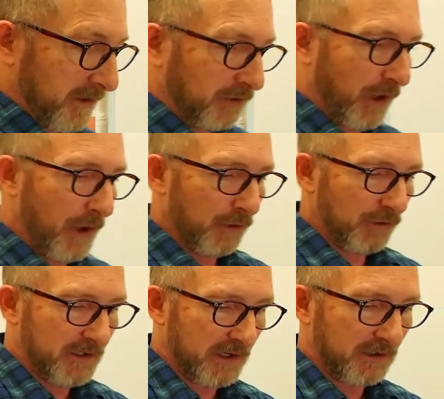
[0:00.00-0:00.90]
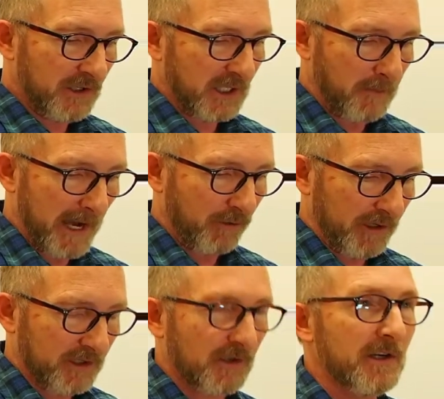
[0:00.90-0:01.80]
The total resistance the
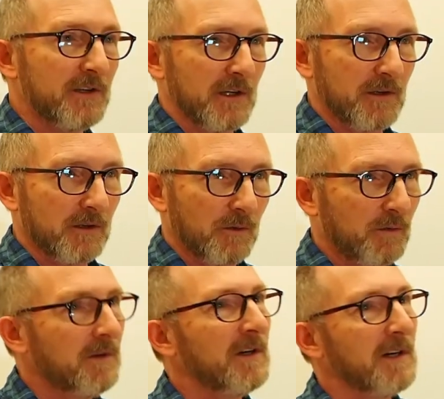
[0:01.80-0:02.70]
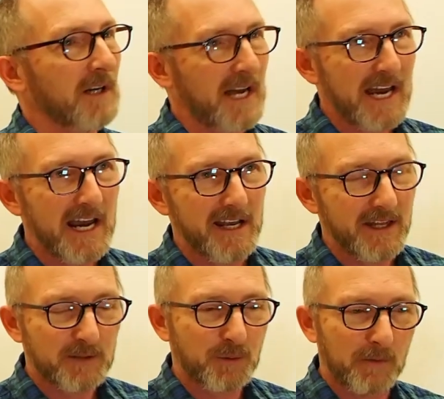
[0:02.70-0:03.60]
battery sees is, well, hey,
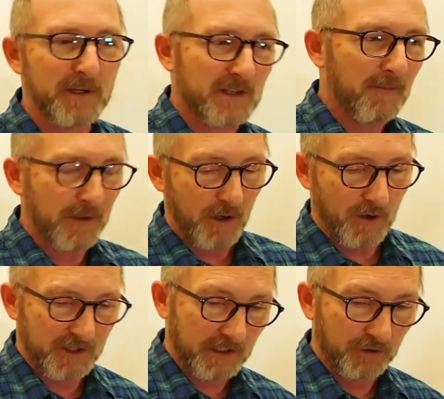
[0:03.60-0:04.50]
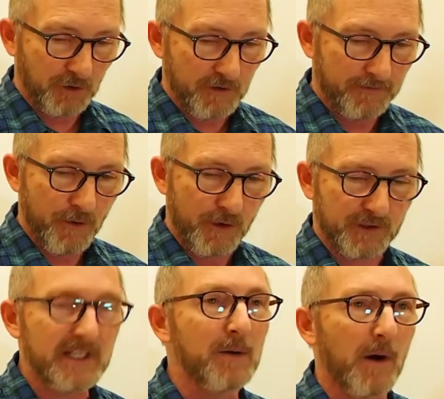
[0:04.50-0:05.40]
that's probably something I was going to do first
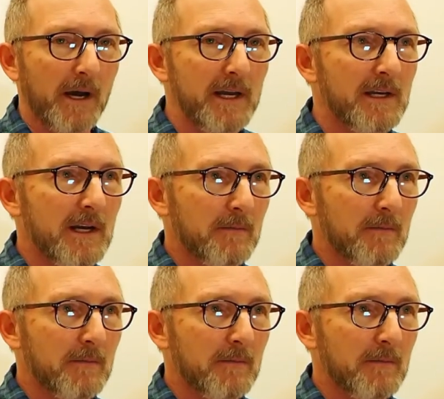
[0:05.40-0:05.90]
anyway,